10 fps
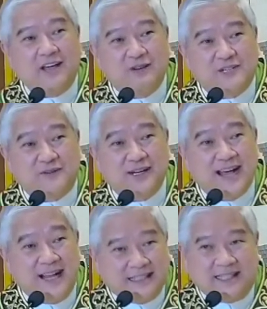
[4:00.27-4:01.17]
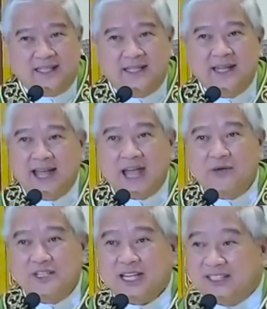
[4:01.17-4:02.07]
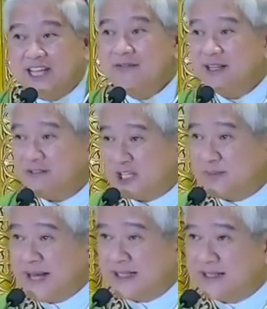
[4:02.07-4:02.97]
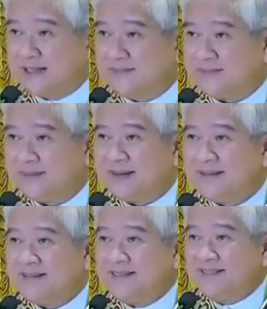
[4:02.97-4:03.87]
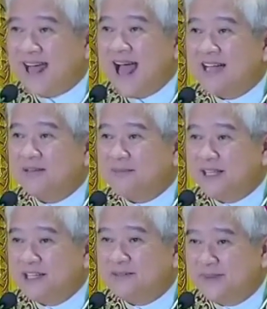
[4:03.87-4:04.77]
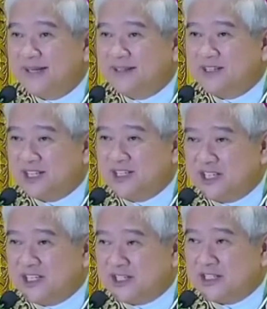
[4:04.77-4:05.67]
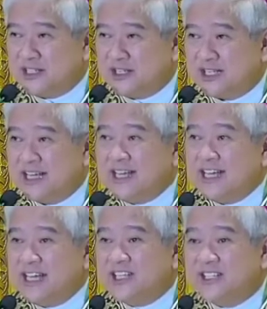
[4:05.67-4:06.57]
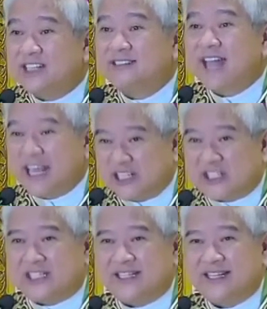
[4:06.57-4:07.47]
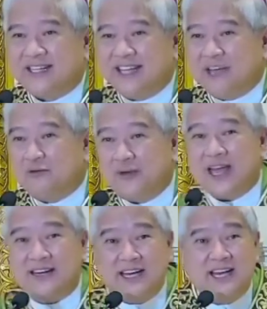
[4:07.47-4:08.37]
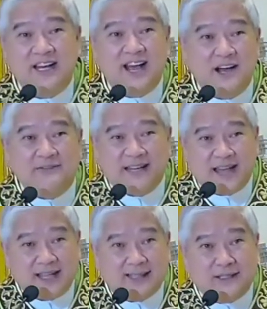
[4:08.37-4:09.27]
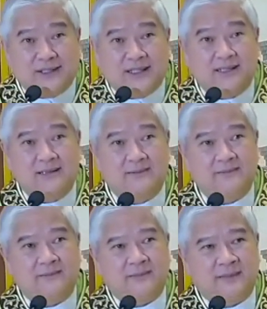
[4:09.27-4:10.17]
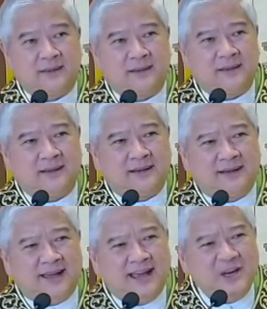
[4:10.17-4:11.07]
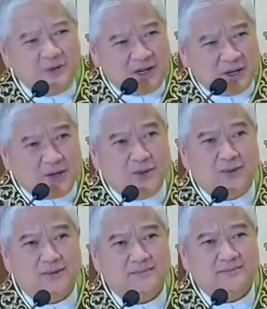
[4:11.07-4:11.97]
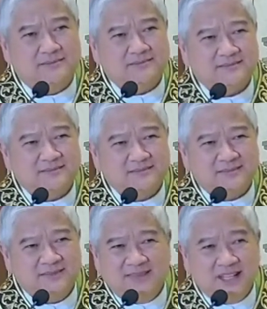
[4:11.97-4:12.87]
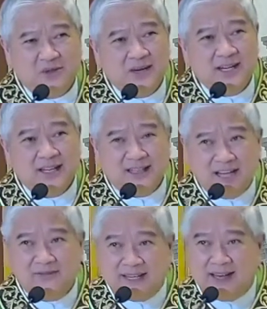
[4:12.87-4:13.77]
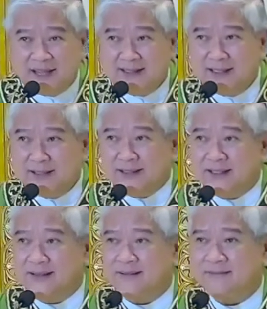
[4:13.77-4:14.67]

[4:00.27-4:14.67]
I was forgotten, I was not given respect. That, my dear brothers and sisters, is the test if we are really loving like the Lord. And we know that we are not loving like the Lord.